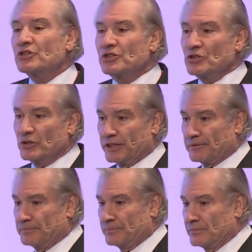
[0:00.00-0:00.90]
doing.
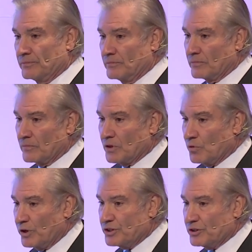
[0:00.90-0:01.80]

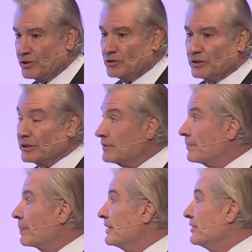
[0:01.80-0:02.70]
What you're doing
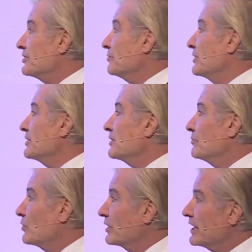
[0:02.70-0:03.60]
is
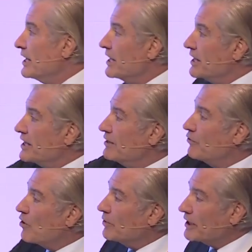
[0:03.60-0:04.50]
important. The
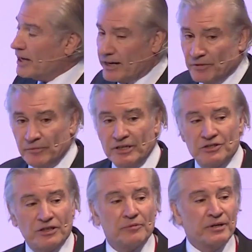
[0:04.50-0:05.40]
informal economy means you're
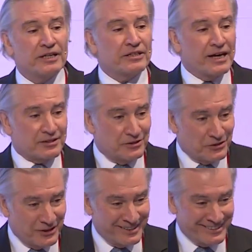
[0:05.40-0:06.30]
not paying
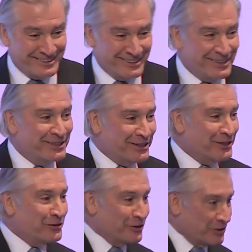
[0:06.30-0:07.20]
taxes. You
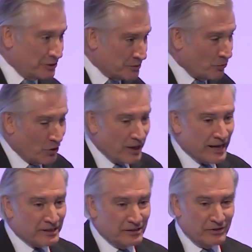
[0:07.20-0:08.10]
know, your small
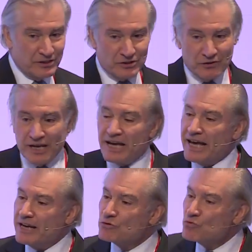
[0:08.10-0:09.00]
activities and so forth.
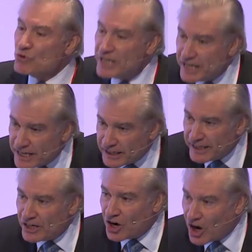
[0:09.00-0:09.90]
And it's
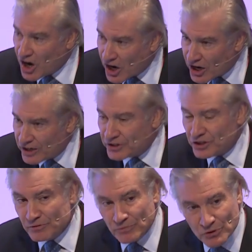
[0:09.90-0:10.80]
really hard
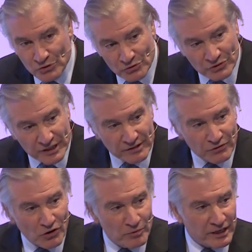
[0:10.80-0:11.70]
to move the
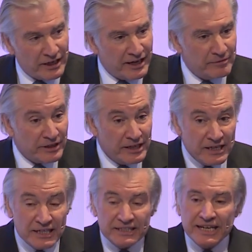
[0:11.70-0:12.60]
informal economy.
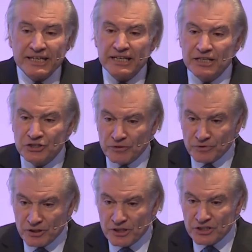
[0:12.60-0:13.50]
Take
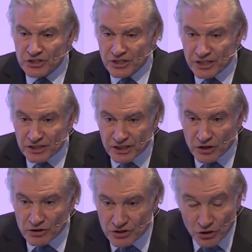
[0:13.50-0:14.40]
Egypt. 60%
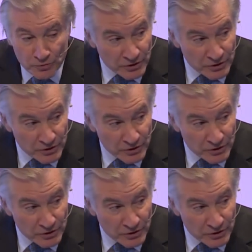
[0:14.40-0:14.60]
or so